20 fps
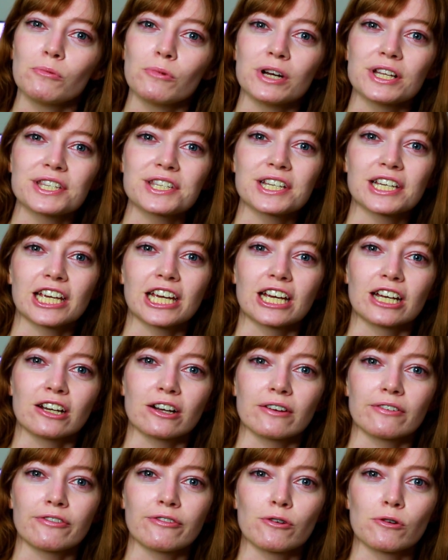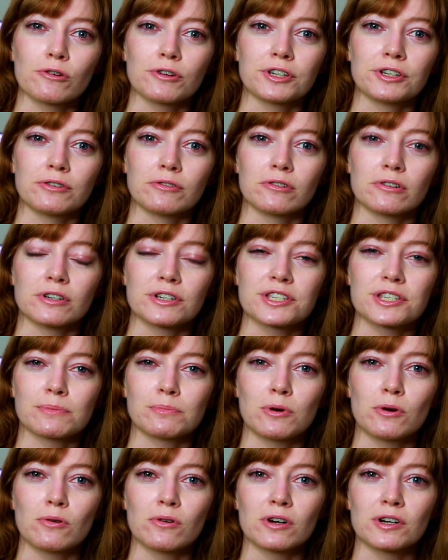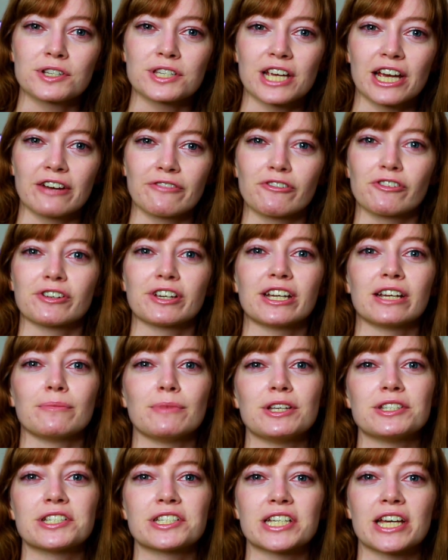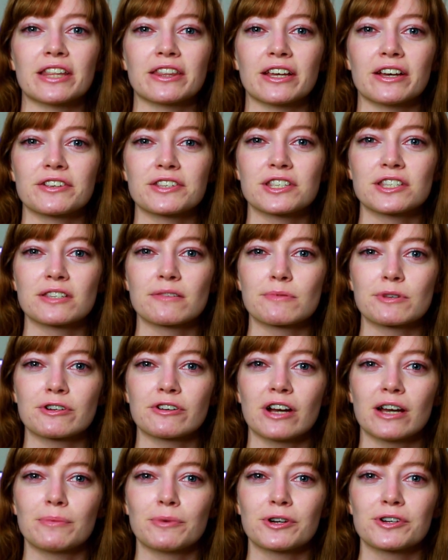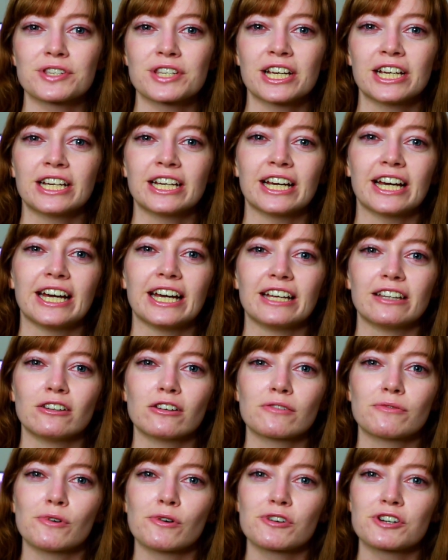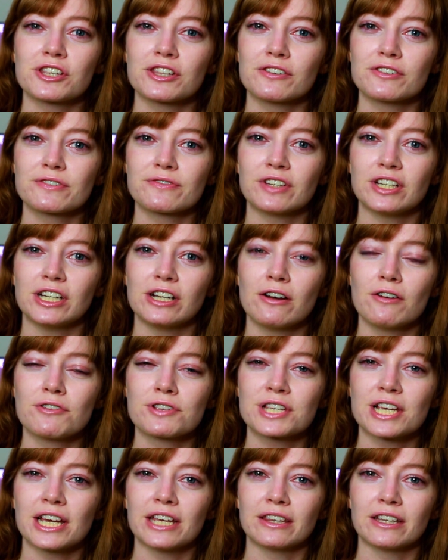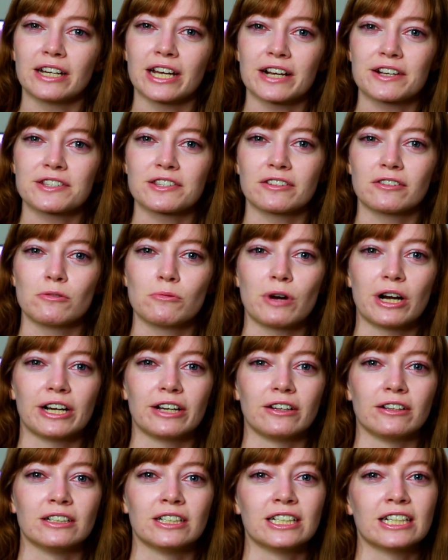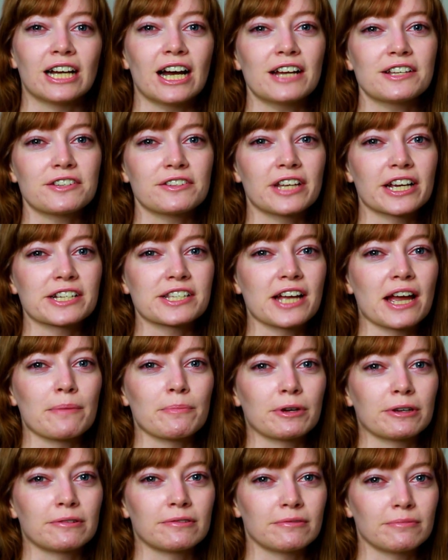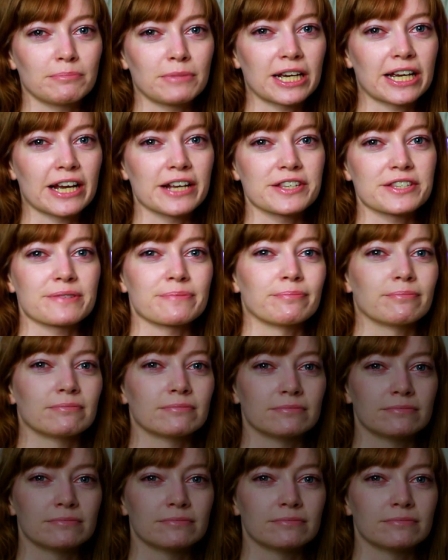once again for your support and for getting me to 10,000 subscribers, and look forward to those videos in the next little while. Until next time, bye guys.